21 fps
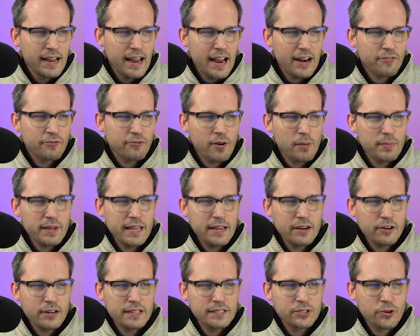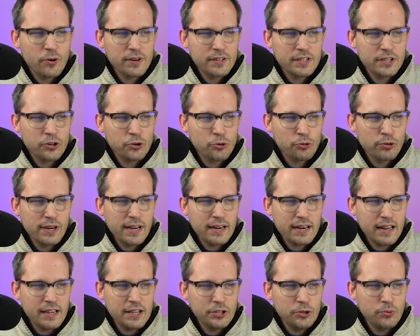And from here, it's going to create
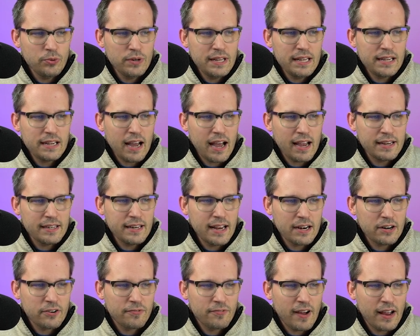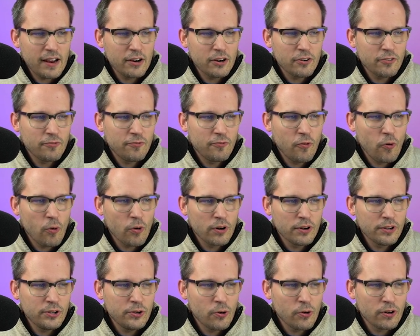a unique identifier for
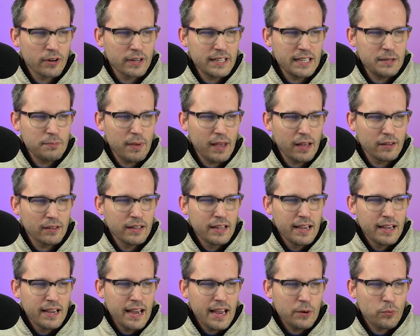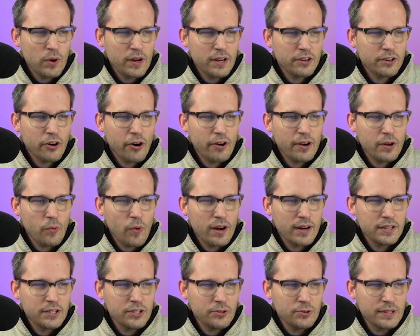your your email. And what you're going to want
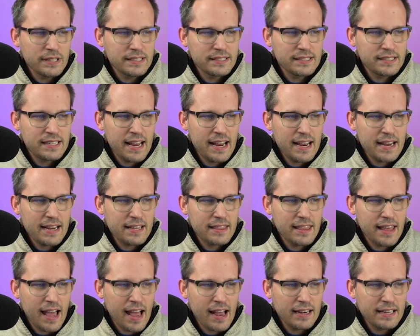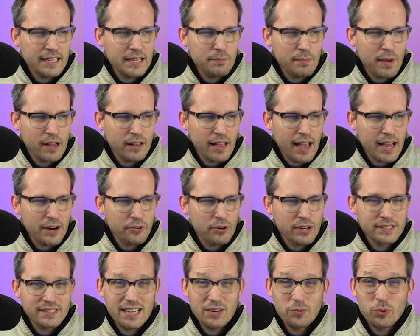to do is take that email
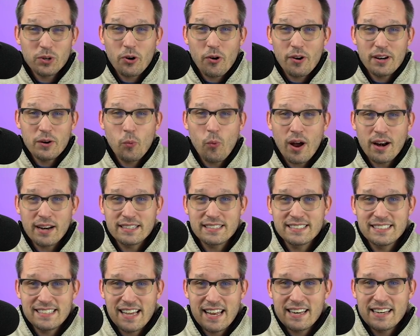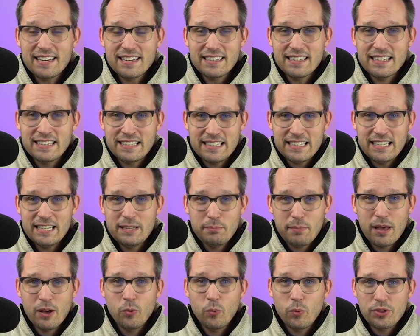address, and we're going to want to send it an
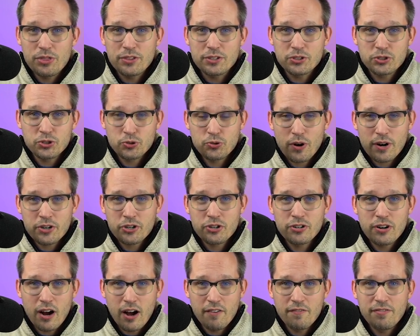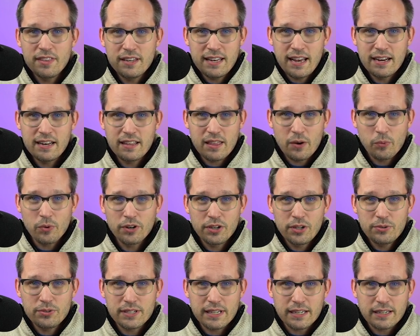email with the structure of the data that we're
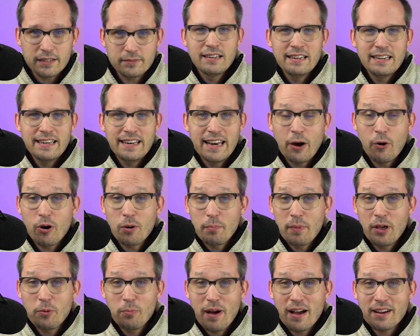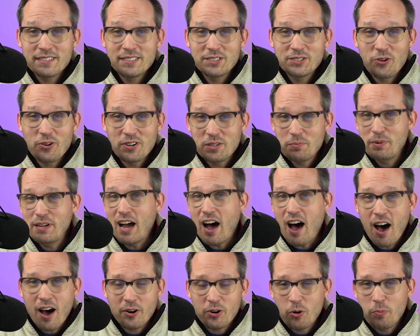using. Now, our mailbox is going to be
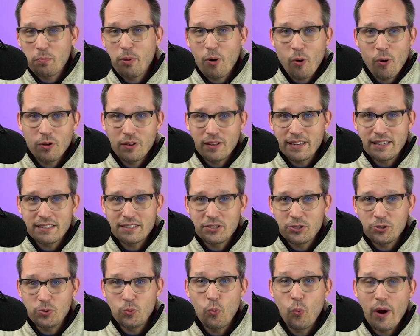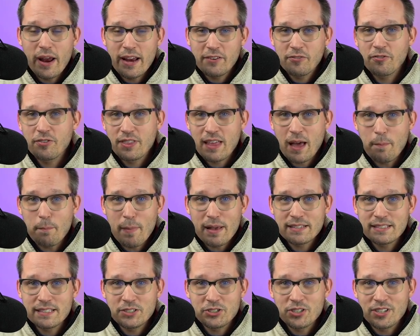auto polling to wait for that
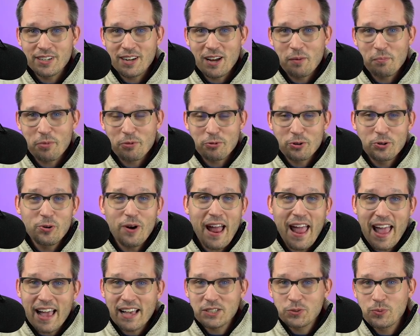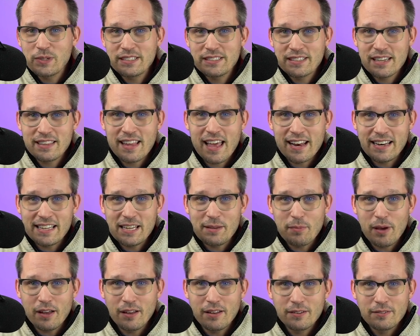message to come through as we send that
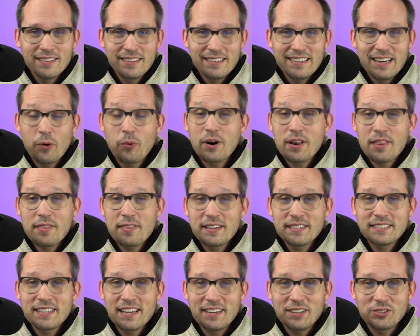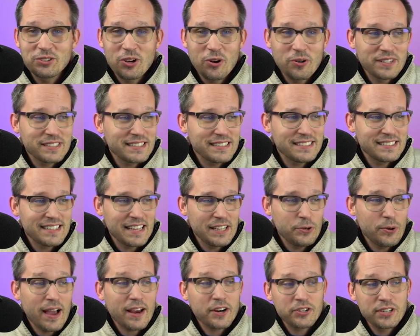email. Now, one of the things that you'll notice is that
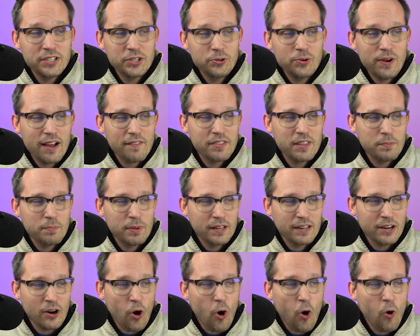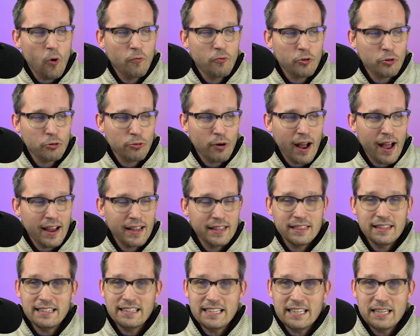you actually do have the ability to override
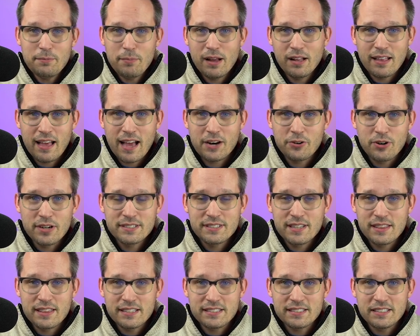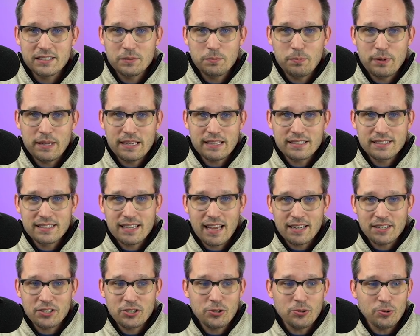the email address that this is being
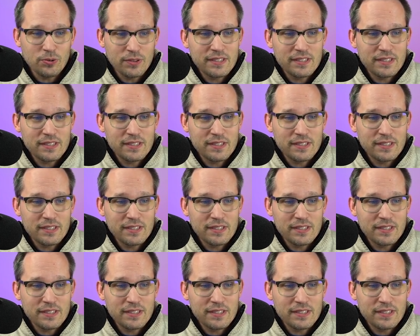sent to.